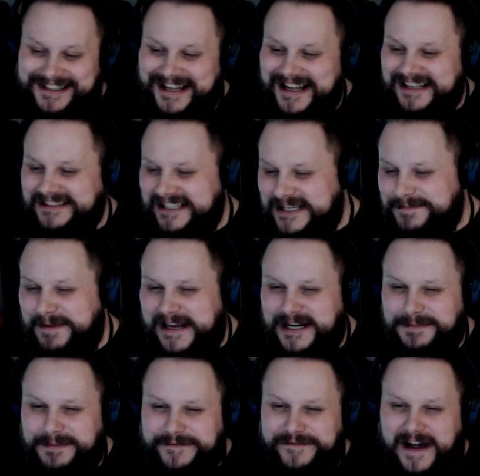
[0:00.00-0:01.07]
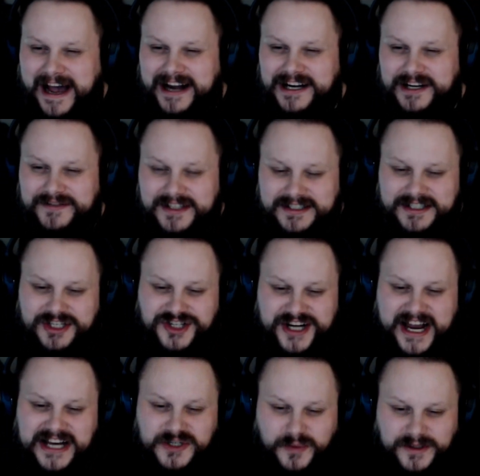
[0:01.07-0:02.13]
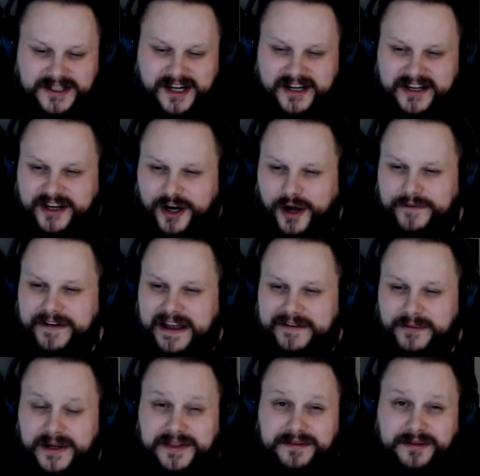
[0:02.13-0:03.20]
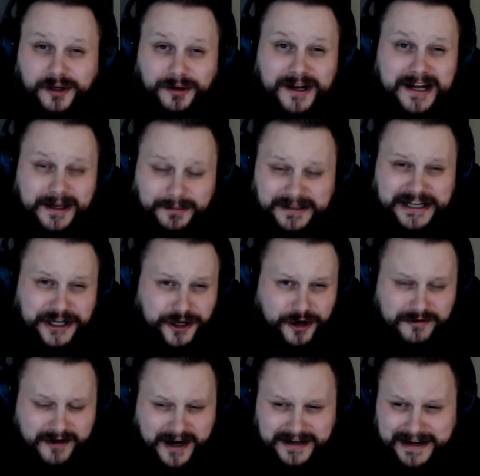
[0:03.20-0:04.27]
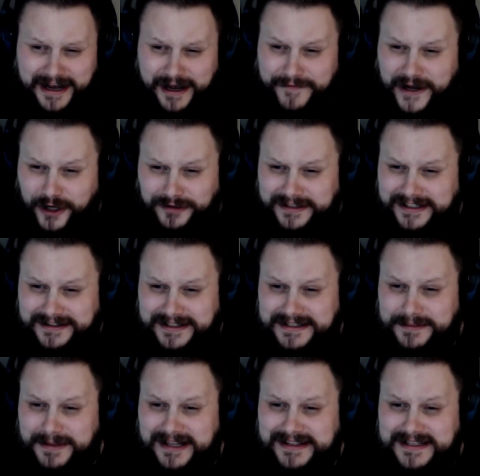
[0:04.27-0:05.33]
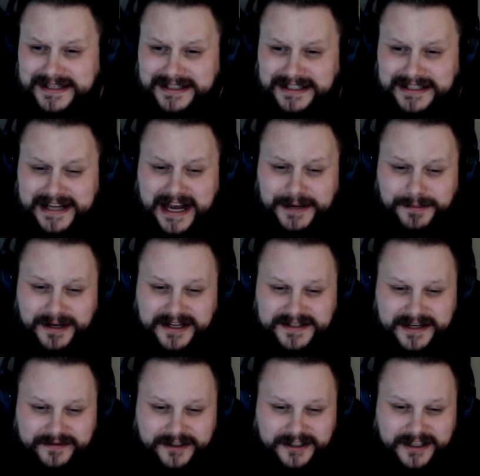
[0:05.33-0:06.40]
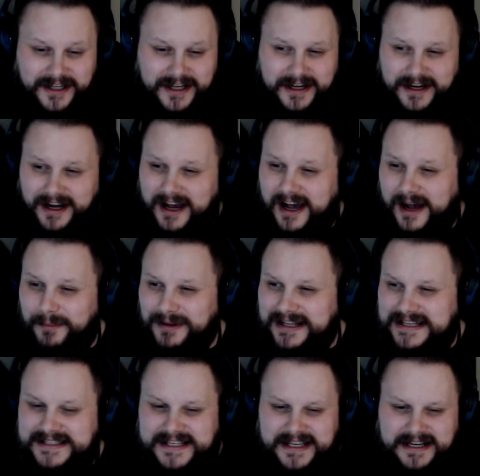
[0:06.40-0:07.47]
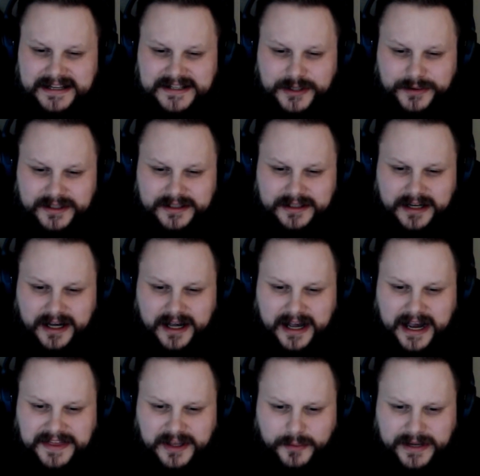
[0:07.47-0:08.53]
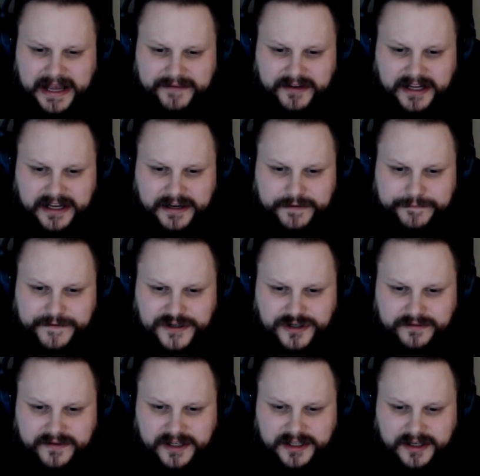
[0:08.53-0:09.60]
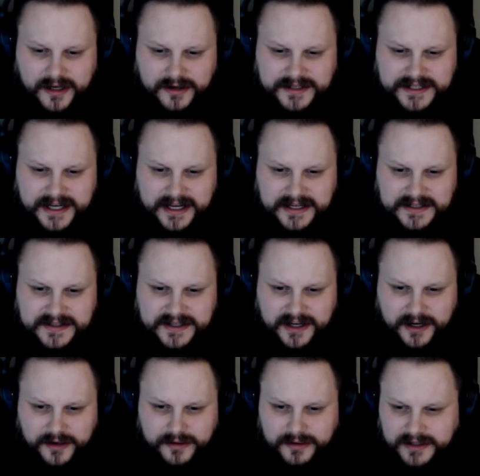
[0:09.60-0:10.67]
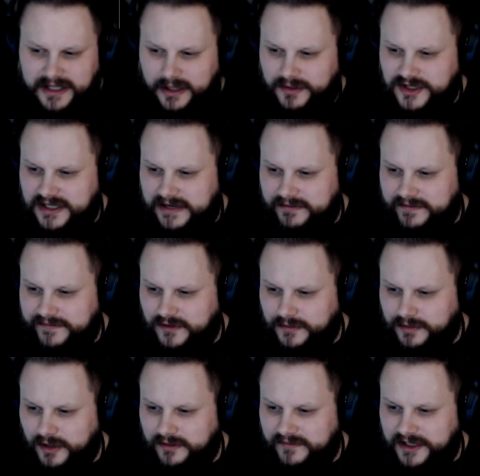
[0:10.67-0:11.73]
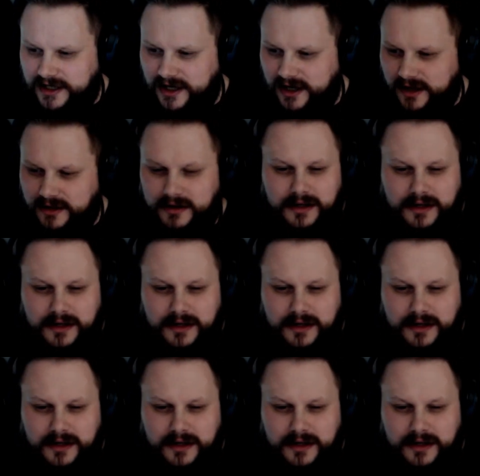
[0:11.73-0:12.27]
This better be fire. If this is trash, we're turning it off halfway through. I'm letting you know right now. If I don't like this, I'm not listening to 9 minutes of it. But let's get into it. I think we have like an official video, it says. So, yeah, we should have a full-blown video.